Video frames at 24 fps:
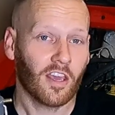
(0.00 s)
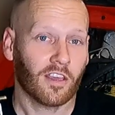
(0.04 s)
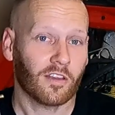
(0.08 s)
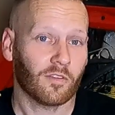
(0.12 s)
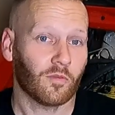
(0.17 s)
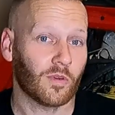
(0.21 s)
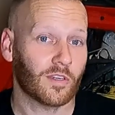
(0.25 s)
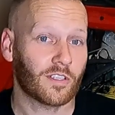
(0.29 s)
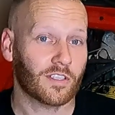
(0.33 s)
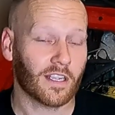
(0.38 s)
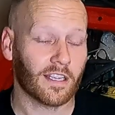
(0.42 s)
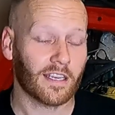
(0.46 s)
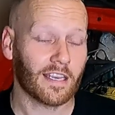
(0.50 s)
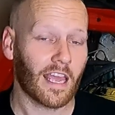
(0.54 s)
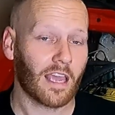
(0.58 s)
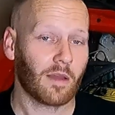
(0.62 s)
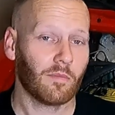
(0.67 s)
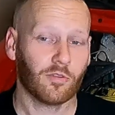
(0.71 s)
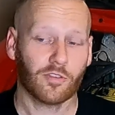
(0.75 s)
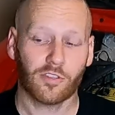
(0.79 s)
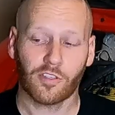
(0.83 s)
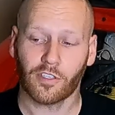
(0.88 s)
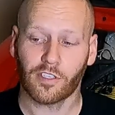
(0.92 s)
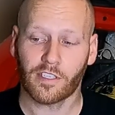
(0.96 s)
which
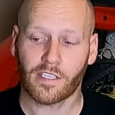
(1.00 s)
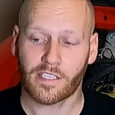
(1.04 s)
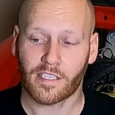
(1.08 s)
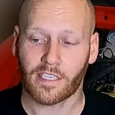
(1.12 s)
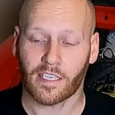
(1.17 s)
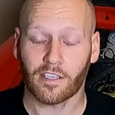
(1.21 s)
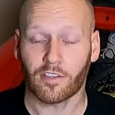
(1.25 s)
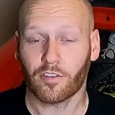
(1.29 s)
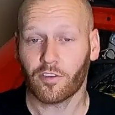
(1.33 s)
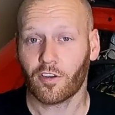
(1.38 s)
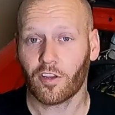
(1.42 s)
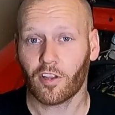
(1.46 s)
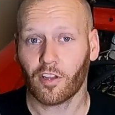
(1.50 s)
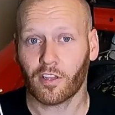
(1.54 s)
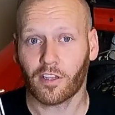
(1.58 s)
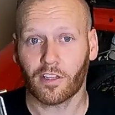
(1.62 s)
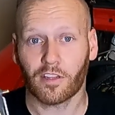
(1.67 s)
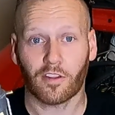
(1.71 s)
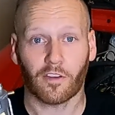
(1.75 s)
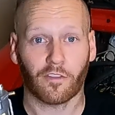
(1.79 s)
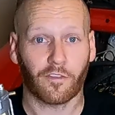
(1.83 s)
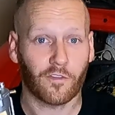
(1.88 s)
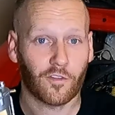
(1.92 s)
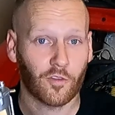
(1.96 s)
enables you to see not only
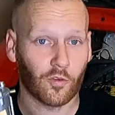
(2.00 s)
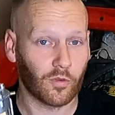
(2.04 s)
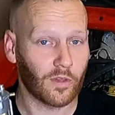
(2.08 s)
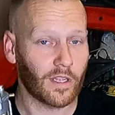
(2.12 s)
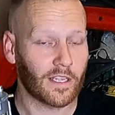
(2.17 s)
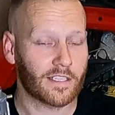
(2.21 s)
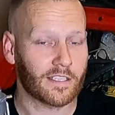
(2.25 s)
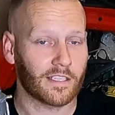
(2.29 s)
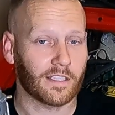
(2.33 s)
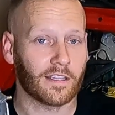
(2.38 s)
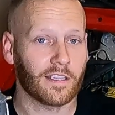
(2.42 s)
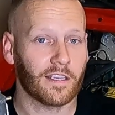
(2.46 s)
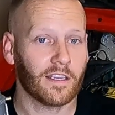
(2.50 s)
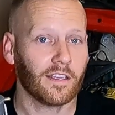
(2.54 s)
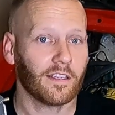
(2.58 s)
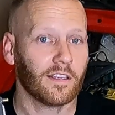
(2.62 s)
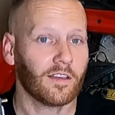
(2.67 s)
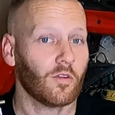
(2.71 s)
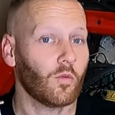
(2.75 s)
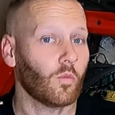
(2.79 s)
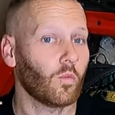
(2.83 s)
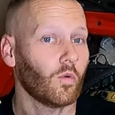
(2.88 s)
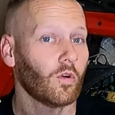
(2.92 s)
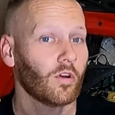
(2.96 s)
the fuel that's in
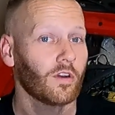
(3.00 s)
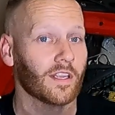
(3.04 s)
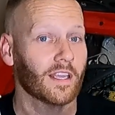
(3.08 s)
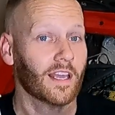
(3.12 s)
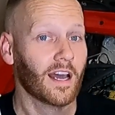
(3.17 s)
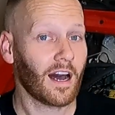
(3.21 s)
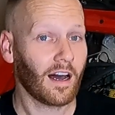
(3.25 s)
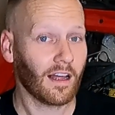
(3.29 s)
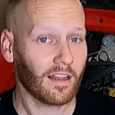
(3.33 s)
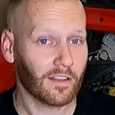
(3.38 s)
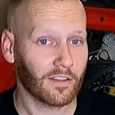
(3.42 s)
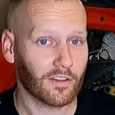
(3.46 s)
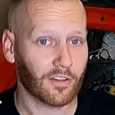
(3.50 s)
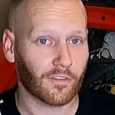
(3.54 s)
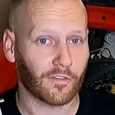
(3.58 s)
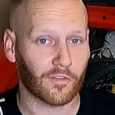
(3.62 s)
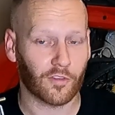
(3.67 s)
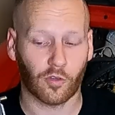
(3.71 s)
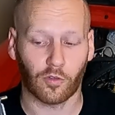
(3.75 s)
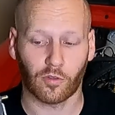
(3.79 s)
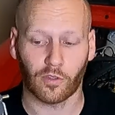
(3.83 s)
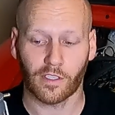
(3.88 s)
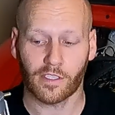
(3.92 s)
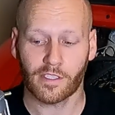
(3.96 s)
there, what color the
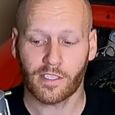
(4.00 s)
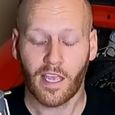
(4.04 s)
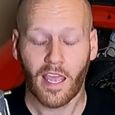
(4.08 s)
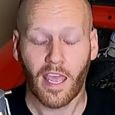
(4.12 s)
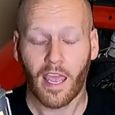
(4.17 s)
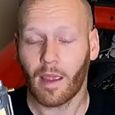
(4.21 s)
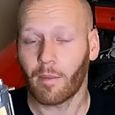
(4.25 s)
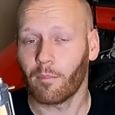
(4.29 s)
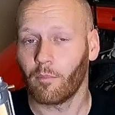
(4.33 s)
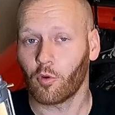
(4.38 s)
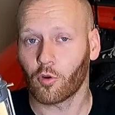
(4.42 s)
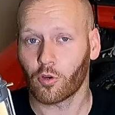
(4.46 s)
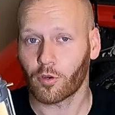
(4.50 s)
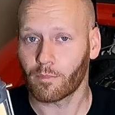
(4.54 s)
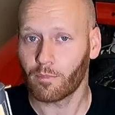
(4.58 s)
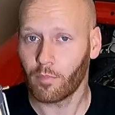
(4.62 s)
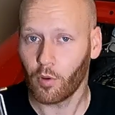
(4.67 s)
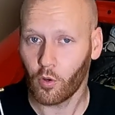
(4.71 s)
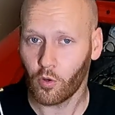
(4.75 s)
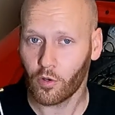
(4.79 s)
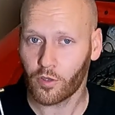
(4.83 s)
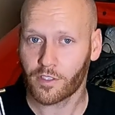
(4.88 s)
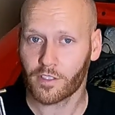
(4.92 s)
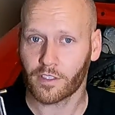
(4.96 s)
fuel is, and more
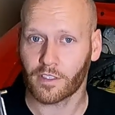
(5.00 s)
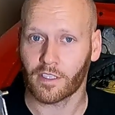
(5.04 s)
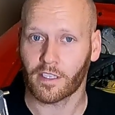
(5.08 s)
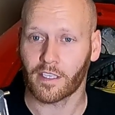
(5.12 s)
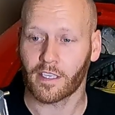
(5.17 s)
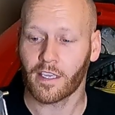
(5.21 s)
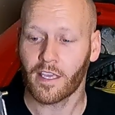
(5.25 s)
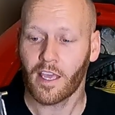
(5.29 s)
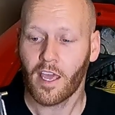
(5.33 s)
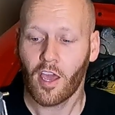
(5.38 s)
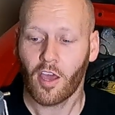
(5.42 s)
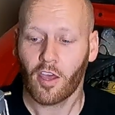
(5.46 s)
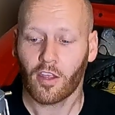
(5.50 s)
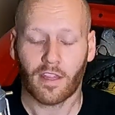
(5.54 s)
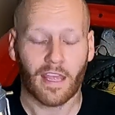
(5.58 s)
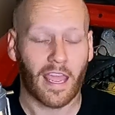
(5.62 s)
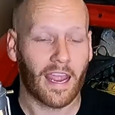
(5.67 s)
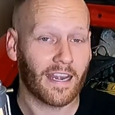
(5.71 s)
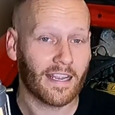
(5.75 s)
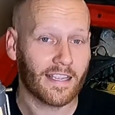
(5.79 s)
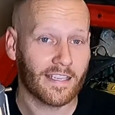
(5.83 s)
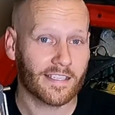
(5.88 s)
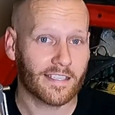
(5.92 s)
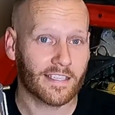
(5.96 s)
importantly,
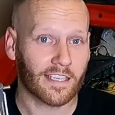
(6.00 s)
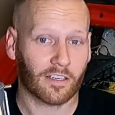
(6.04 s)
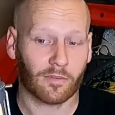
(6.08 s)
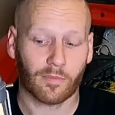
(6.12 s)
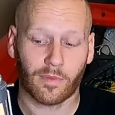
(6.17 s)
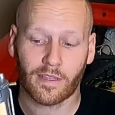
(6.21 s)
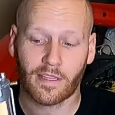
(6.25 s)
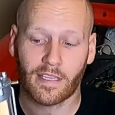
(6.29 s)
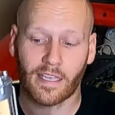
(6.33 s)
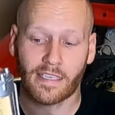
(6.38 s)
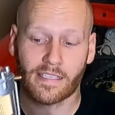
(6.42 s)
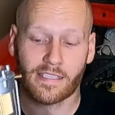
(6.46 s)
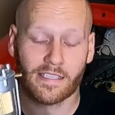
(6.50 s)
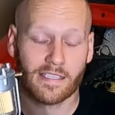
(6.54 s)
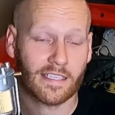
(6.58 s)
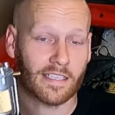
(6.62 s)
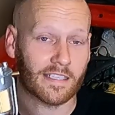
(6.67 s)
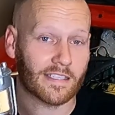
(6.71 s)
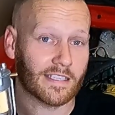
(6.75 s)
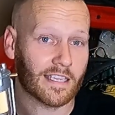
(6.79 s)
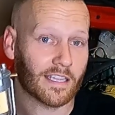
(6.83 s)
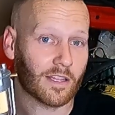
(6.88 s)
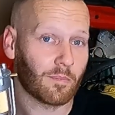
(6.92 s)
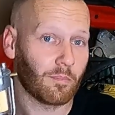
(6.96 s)
any sediment that
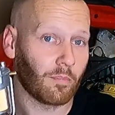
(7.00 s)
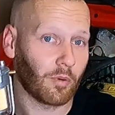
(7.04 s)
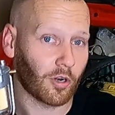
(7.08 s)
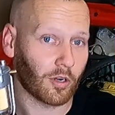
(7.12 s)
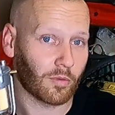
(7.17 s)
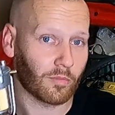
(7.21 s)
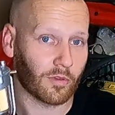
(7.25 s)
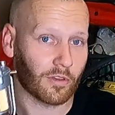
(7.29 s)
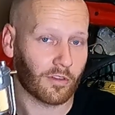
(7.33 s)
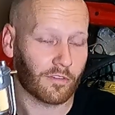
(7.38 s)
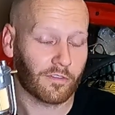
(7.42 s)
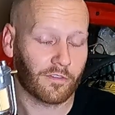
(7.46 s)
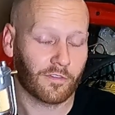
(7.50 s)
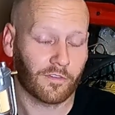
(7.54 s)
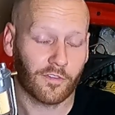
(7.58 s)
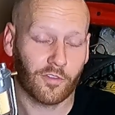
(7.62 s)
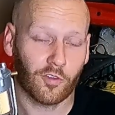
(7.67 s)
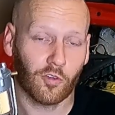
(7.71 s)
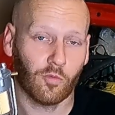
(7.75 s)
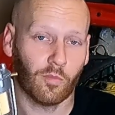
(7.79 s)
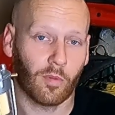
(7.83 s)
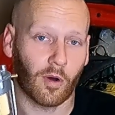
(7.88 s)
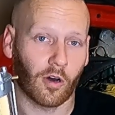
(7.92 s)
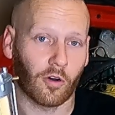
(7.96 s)
sits at the bottom of the
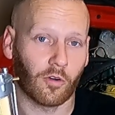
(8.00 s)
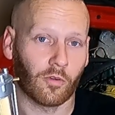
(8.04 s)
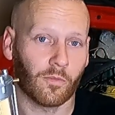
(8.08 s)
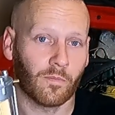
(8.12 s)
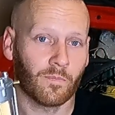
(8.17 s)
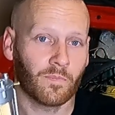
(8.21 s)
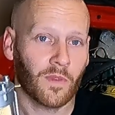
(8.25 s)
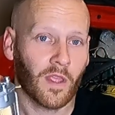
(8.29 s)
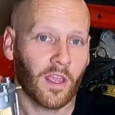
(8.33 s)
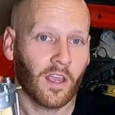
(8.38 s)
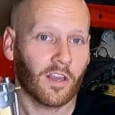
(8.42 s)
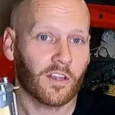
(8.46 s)
fuel bowl.